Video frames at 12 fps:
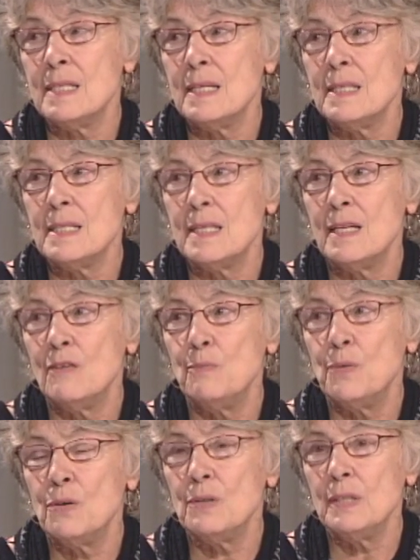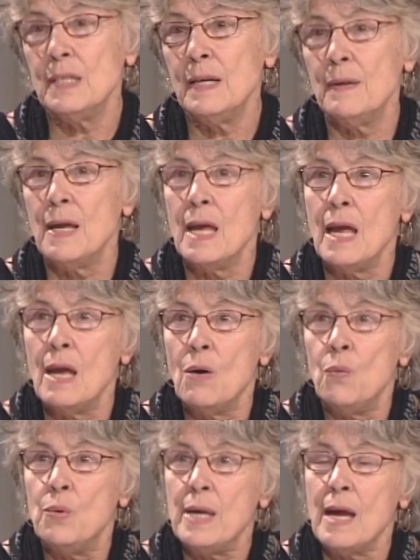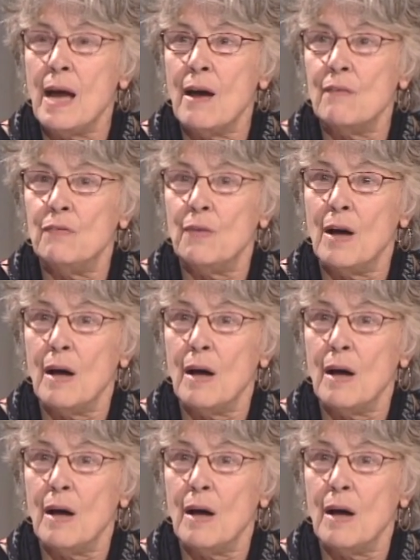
in the city of Berkeley. We have